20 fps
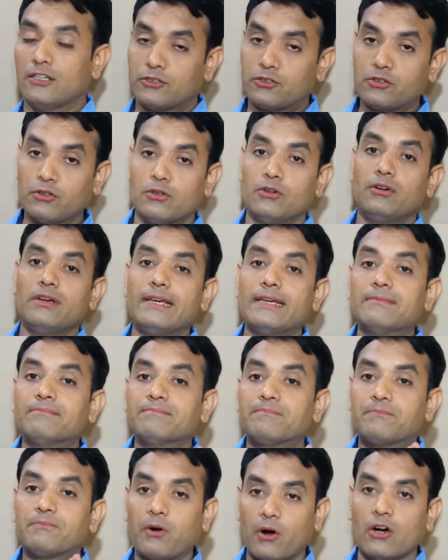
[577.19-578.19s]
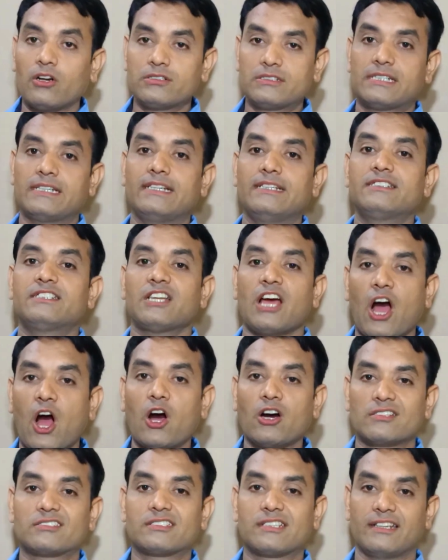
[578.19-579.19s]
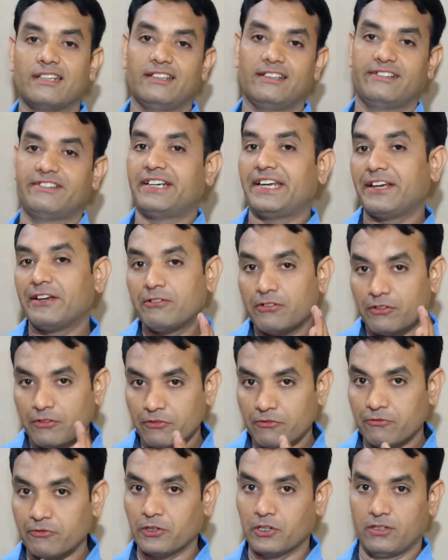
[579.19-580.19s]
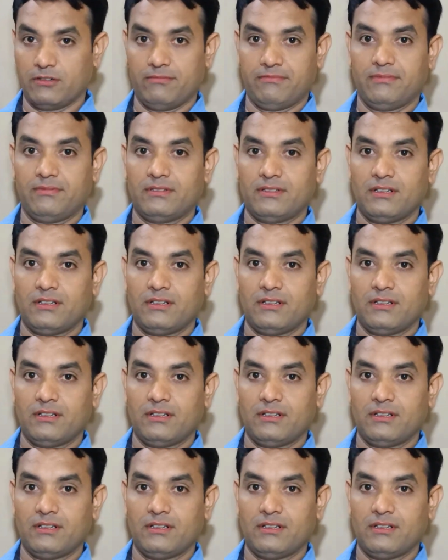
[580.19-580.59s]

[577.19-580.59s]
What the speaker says: two important auxiliary verbs,